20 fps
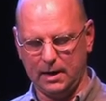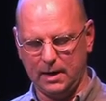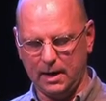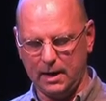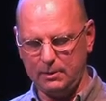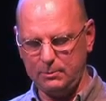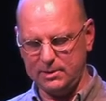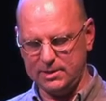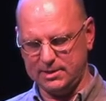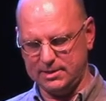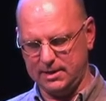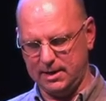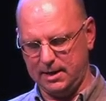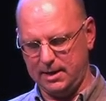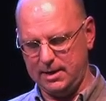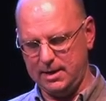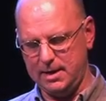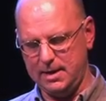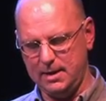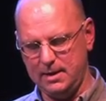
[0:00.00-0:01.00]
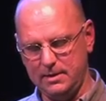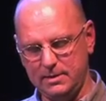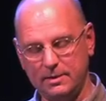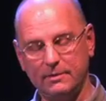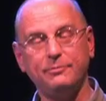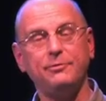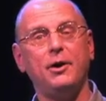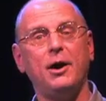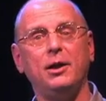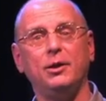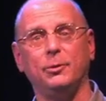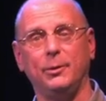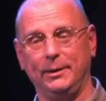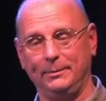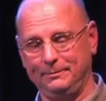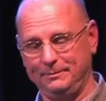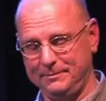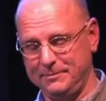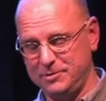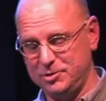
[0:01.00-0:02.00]
I would say the
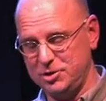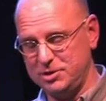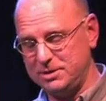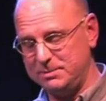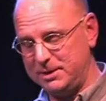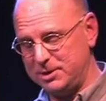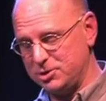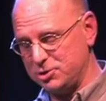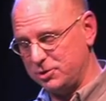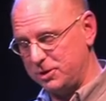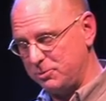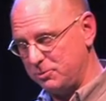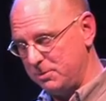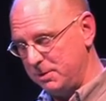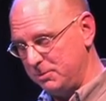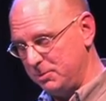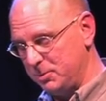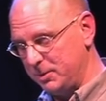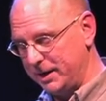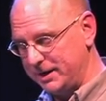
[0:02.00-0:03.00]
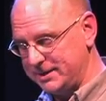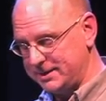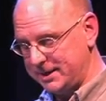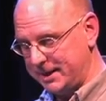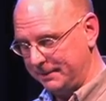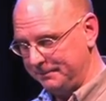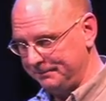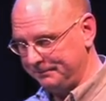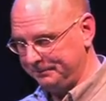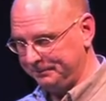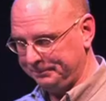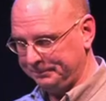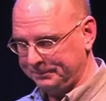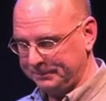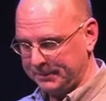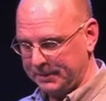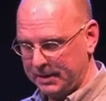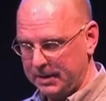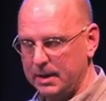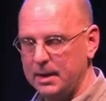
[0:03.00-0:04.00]
following, just to make sure I remembered what I said.
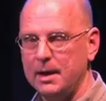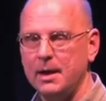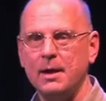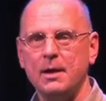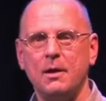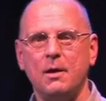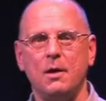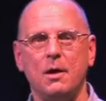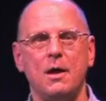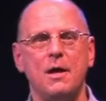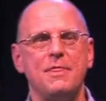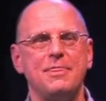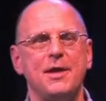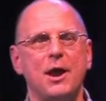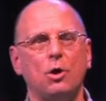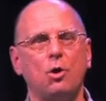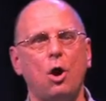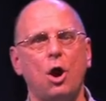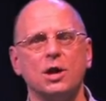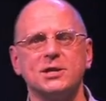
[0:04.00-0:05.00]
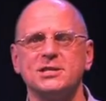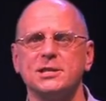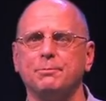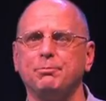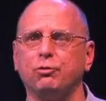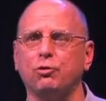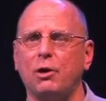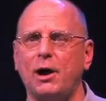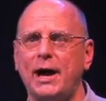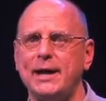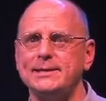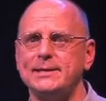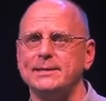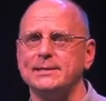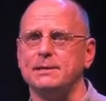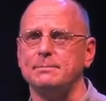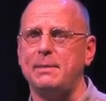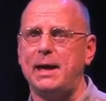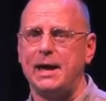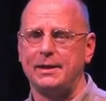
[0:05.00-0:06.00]
There are
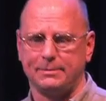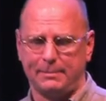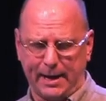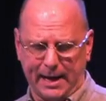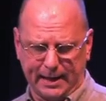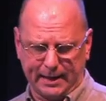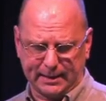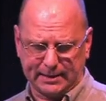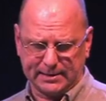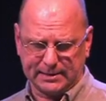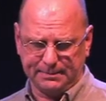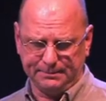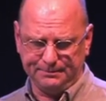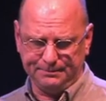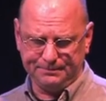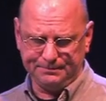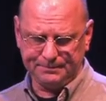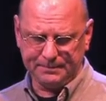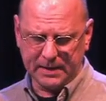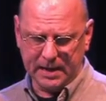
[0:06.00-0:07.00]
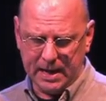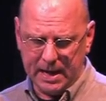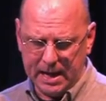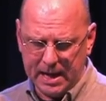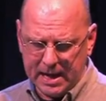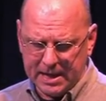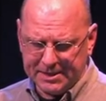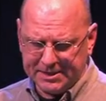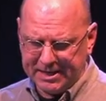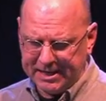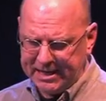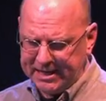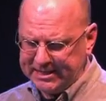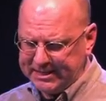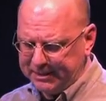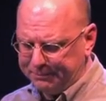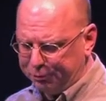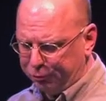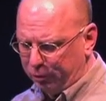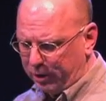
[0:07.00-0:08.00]
surprises in mathematics. These
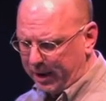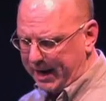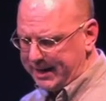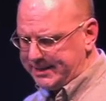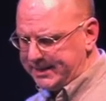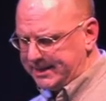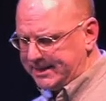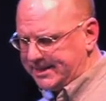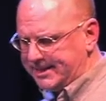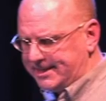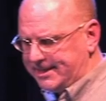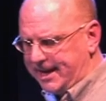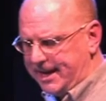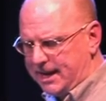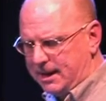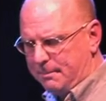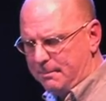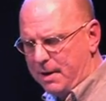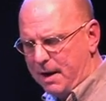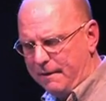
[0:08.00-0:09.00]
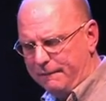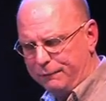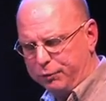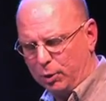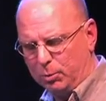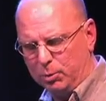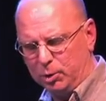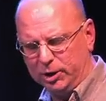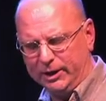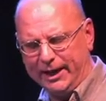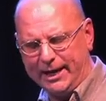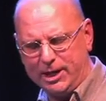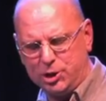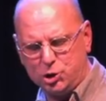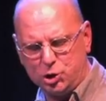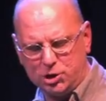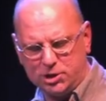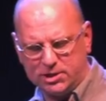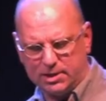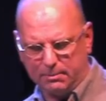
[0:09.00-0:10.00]
surprises stem from
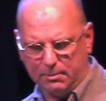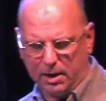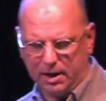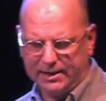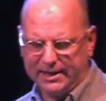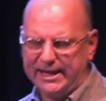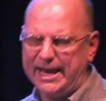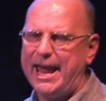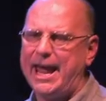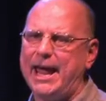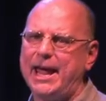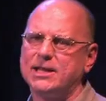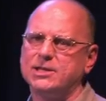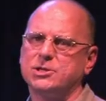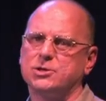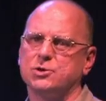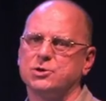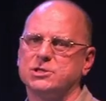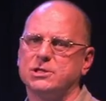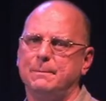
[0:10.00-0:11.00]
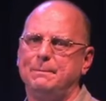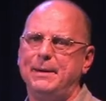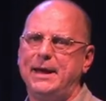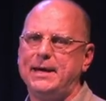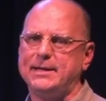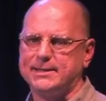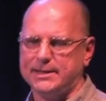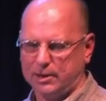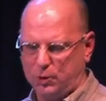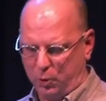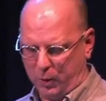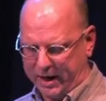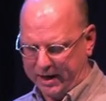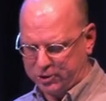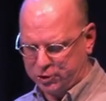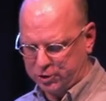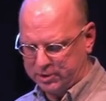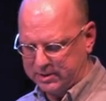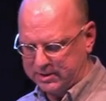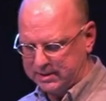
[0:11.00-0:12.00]
relations among the answers to basic
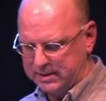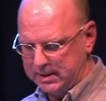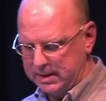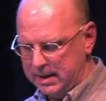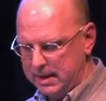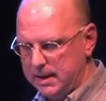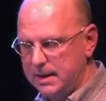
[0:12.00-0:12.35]
questions.